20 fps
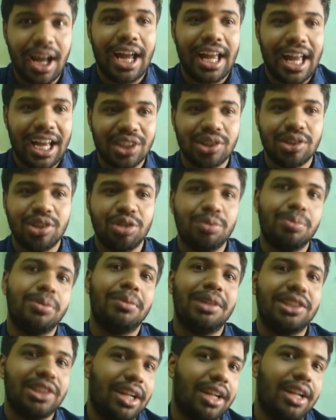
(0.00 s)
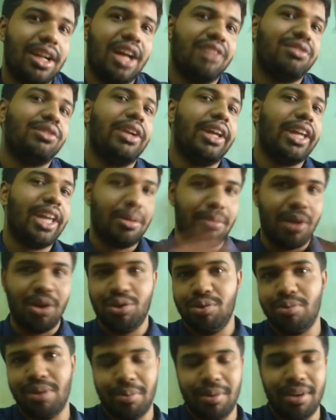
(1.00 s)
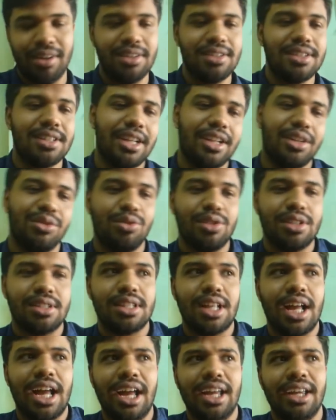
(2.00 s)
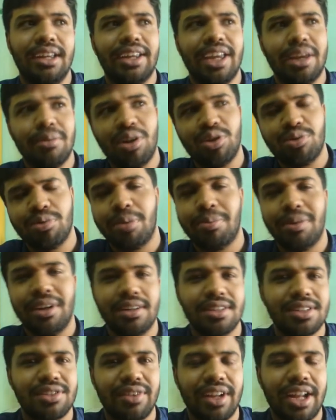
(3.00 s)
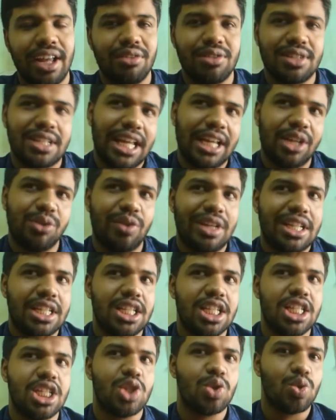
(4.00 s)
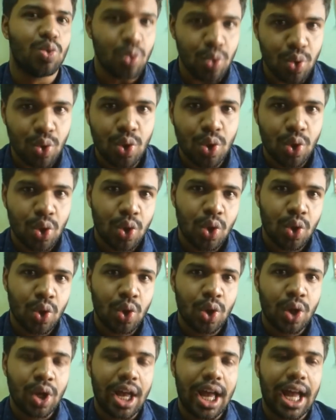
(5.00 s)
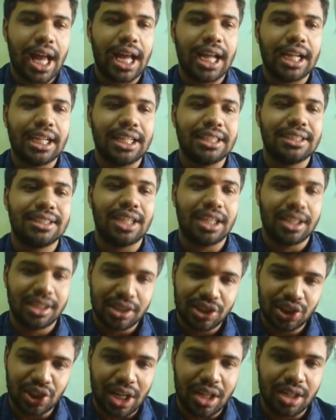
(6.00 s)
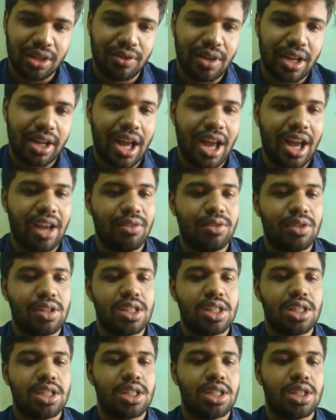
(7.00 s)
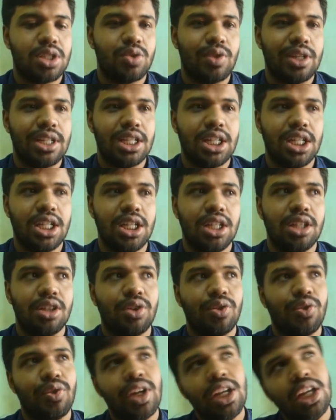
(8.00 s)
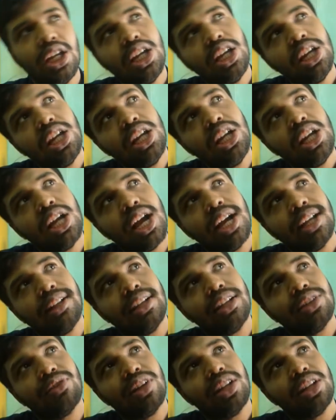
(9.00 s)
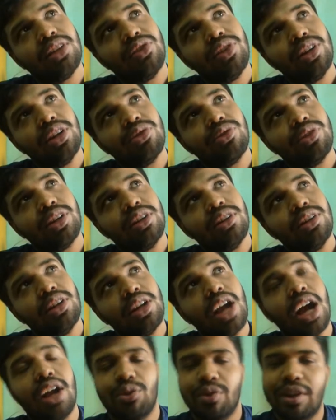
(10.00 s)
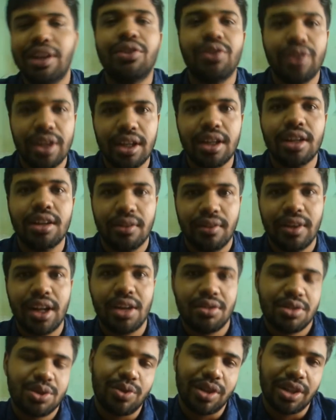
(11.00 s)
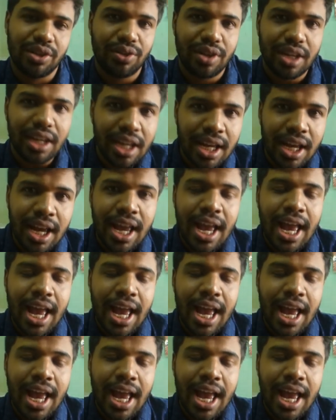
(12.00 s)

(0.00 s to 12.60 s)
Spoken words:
I actually opened my channel after I came out to my parents, and I came out to my parents when I was like 22, and I started this channel when I was 23, I think 23 or 20, yeah, 23, when I was 23.